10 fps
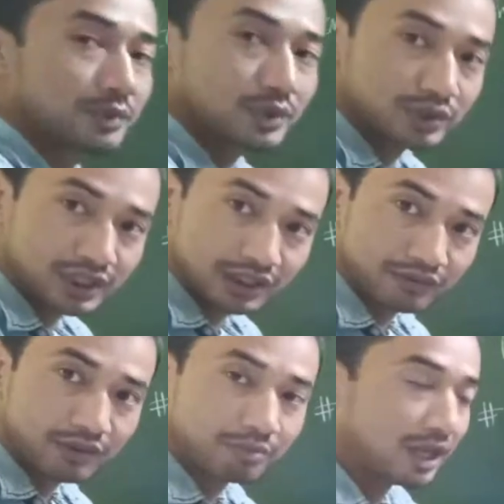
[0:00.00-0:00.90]
using
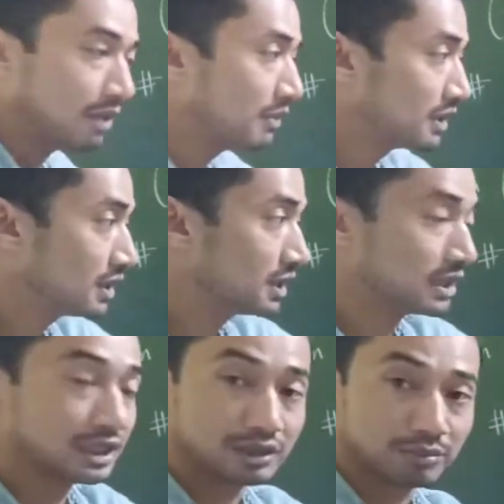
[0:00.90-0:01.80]
different parameters,
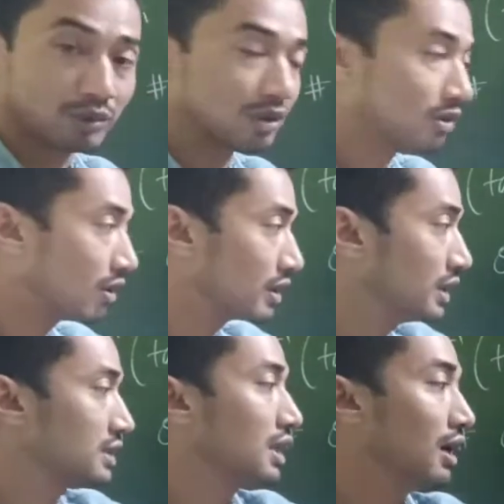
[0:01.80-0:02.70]
that is the polar
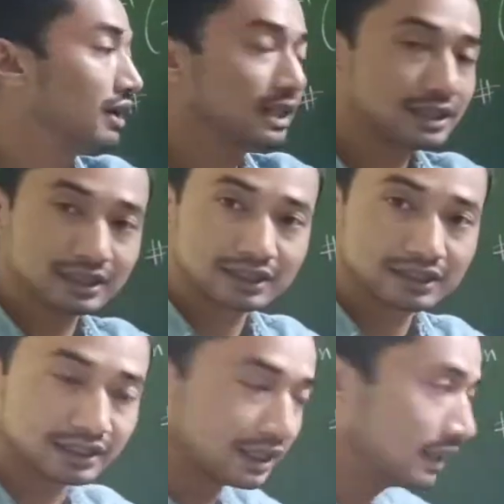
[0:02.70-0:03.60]
coordinates, r and
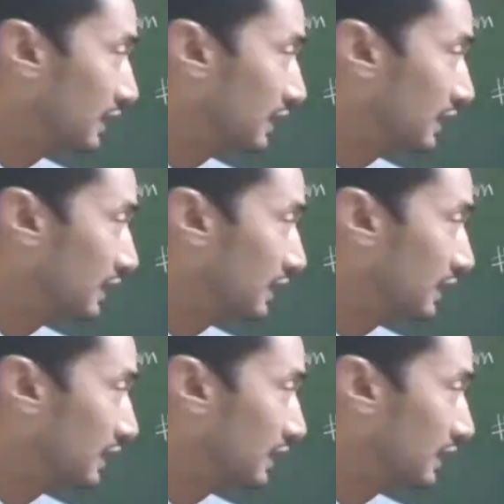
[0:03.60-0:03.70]
theta.